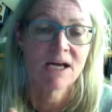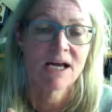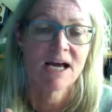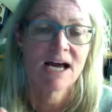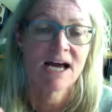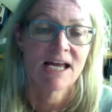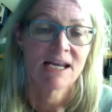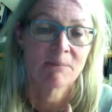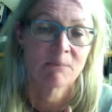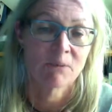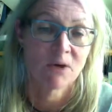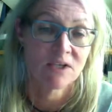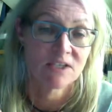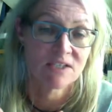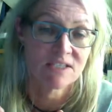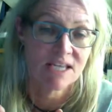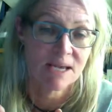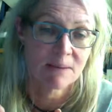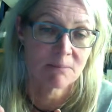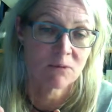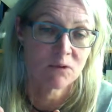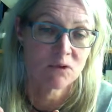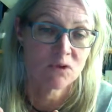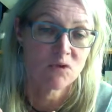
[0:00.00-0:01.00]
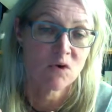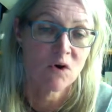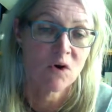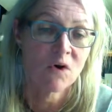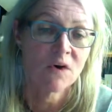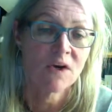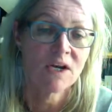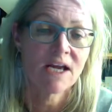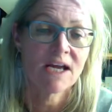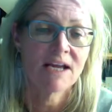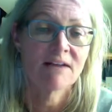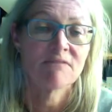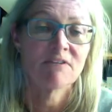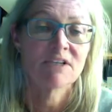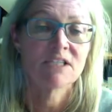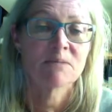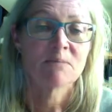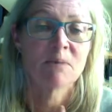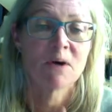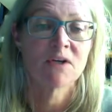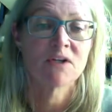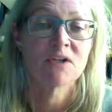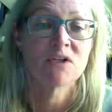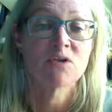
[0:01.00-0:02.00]
had a blood sample drawn, and
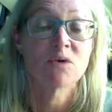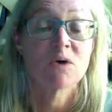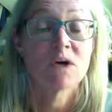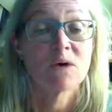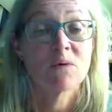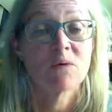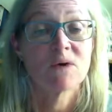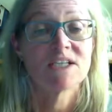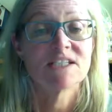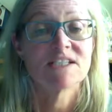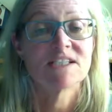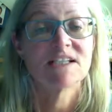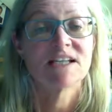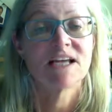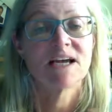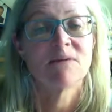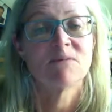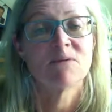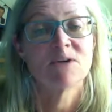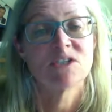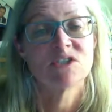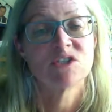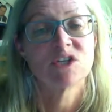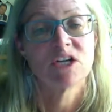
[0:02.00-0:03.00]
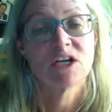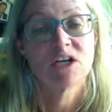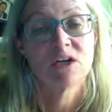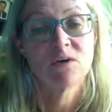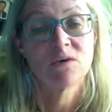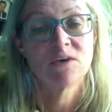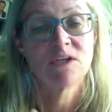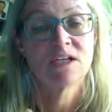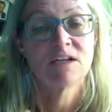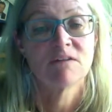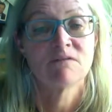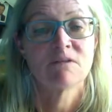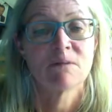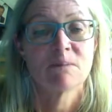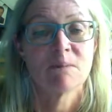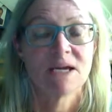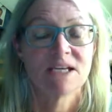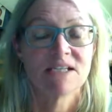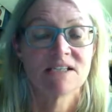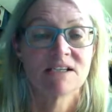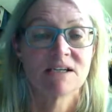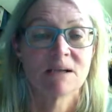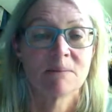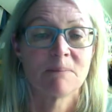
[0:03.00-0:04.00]
responded to a questionnaire which included
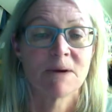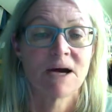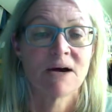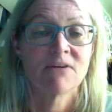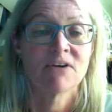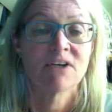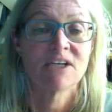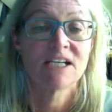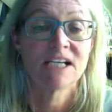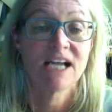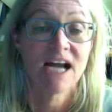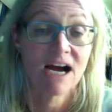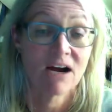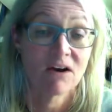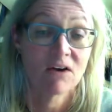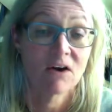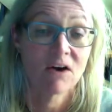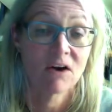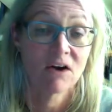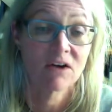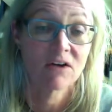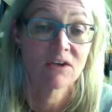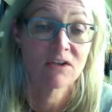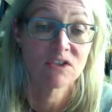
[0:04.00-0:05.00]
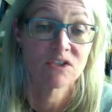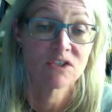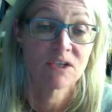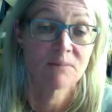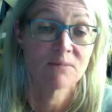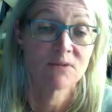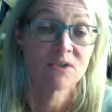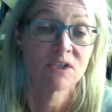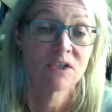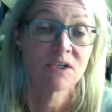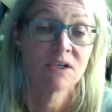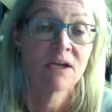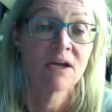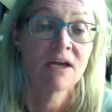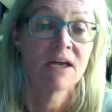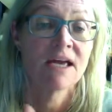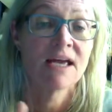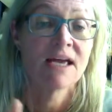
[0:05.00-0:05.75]
information about the alcohol consumption